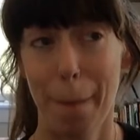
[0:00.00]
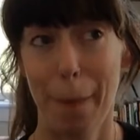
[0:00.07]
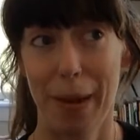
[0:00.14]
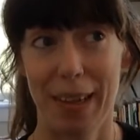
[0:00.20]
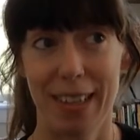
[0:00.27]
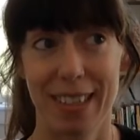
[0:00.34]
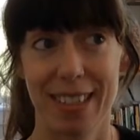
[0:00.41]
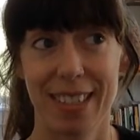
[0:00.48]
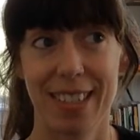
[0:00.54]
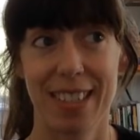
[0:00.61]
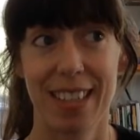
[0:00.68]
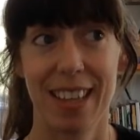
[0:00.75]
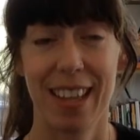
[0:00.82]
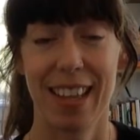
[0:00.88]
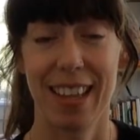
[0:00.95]
but
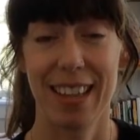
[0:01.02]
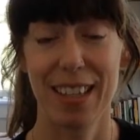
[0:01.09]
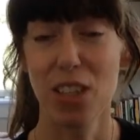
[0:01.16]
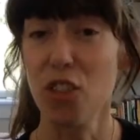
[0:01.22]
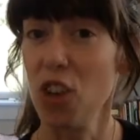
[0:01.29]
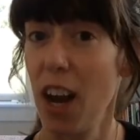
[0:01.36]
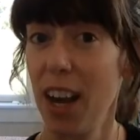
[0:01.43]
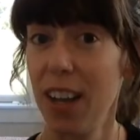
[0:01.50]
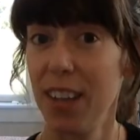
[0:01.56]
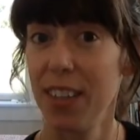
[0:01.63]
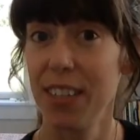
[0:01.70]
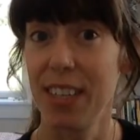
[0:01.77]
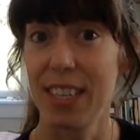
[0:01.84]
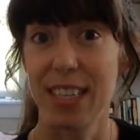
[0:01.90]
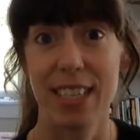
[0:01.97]
this
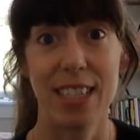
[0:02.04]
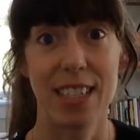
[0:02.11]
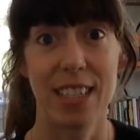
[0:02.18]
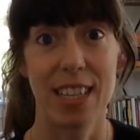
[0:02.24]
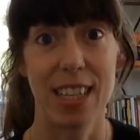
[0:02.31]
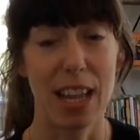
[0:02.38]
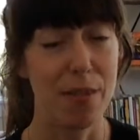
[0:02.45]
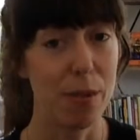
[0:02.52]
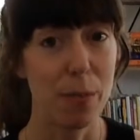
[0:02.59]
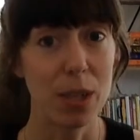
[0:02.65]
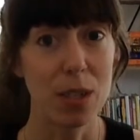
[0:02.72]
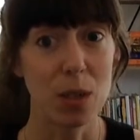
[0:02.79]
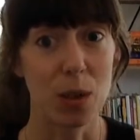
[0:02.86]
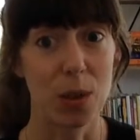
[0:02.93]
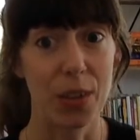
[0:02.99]
child is 11
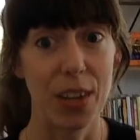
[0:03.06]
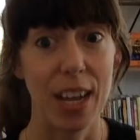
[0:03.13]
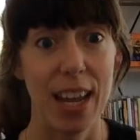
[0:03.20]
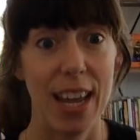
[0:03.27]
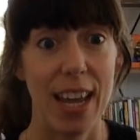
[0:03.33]
months old